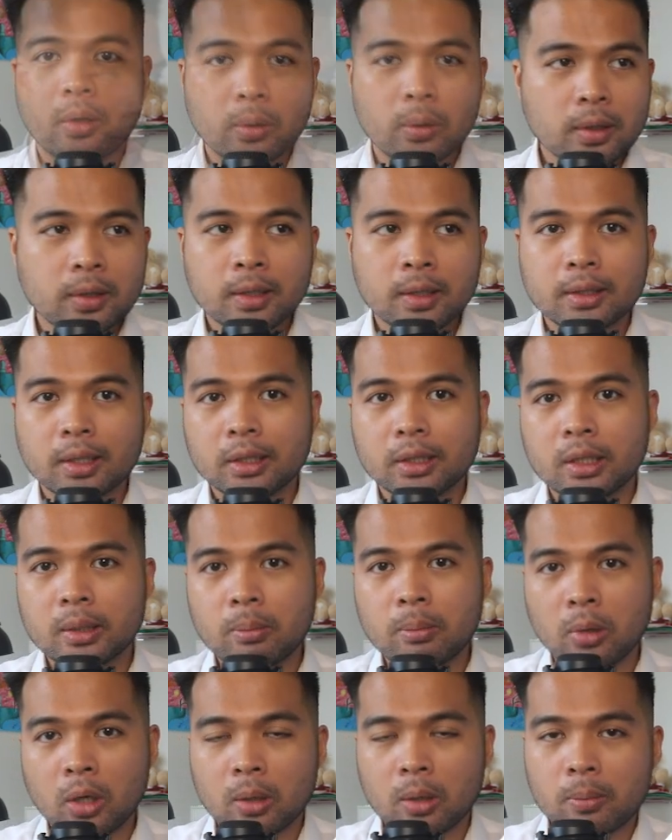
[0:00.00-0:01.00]
The only thing that
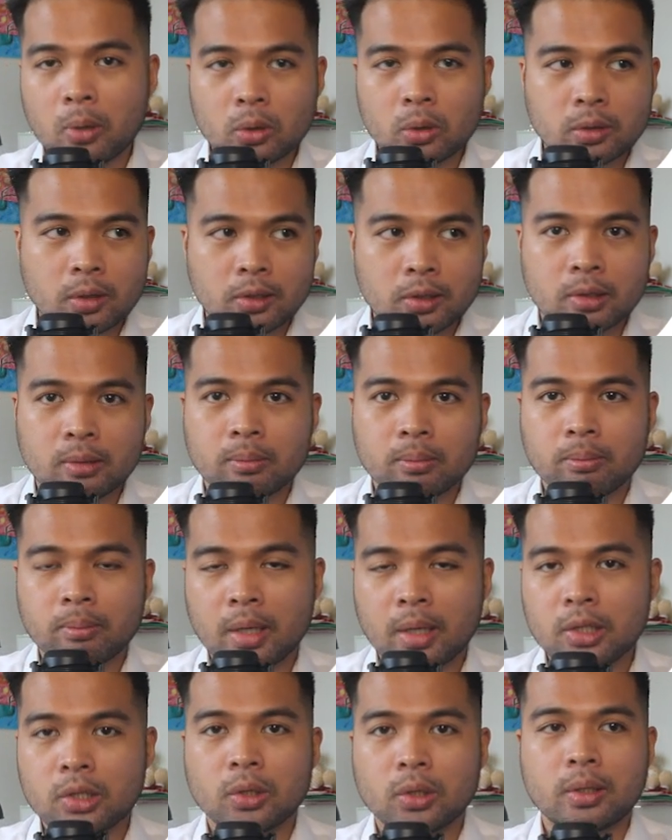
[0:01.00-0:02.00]
the blog post doesn't
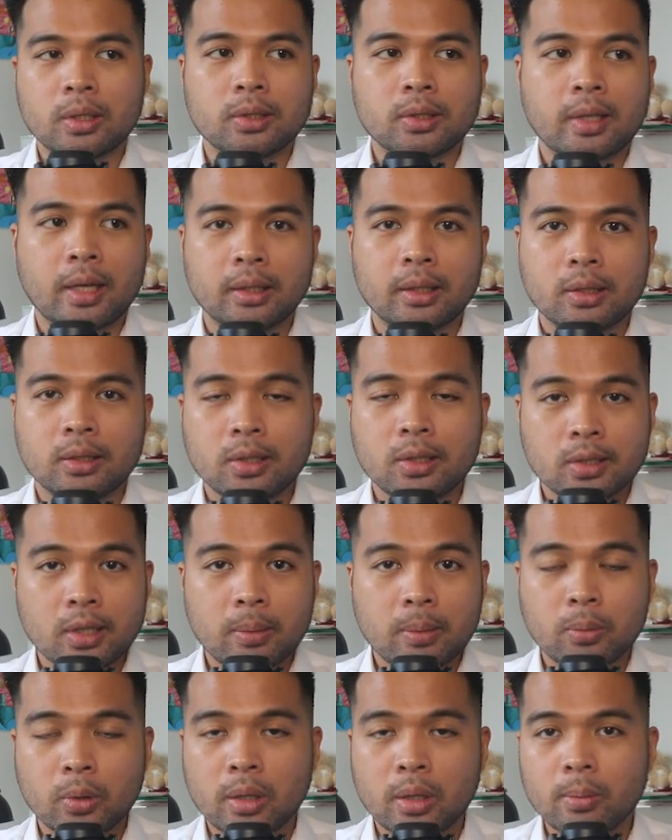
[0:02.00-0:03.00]
mention is that this is
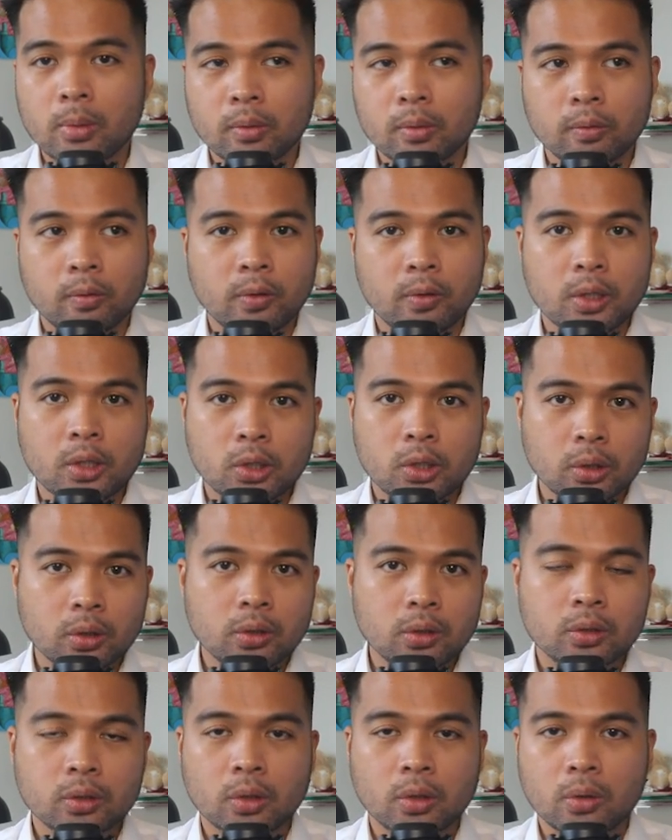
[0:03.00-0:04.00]
a premium
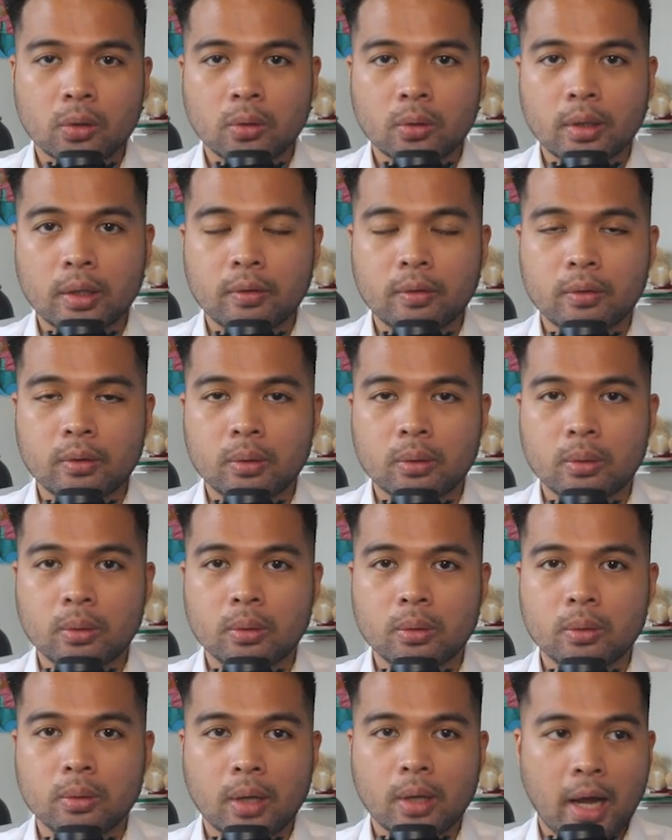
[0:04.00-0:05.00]
feature, so if
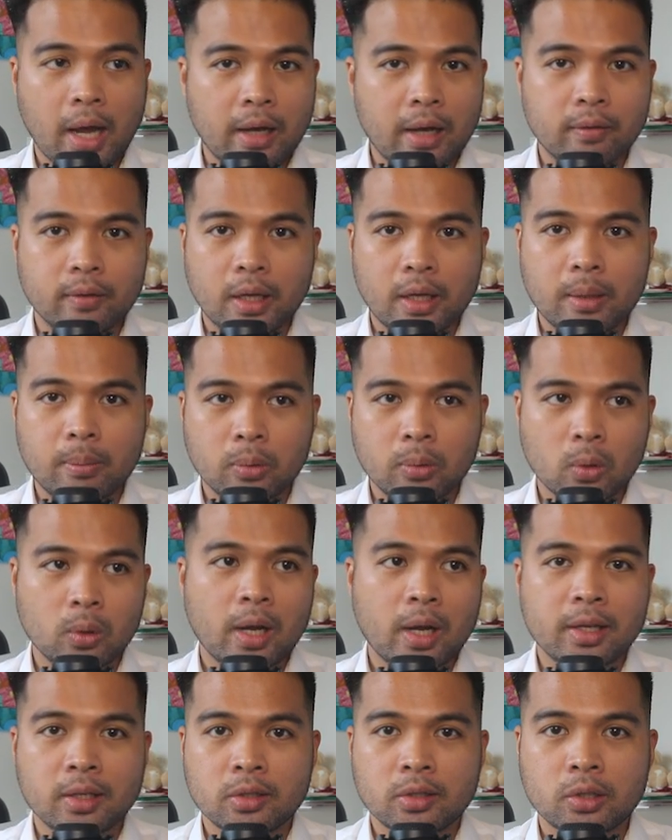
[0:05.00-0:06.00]
you have a pro
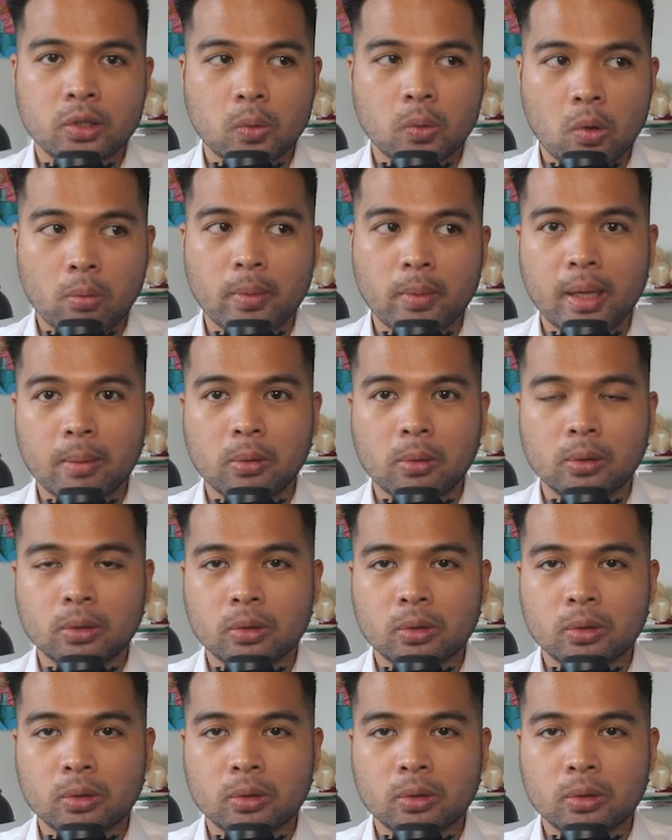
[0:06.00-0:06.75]
license, you won't be able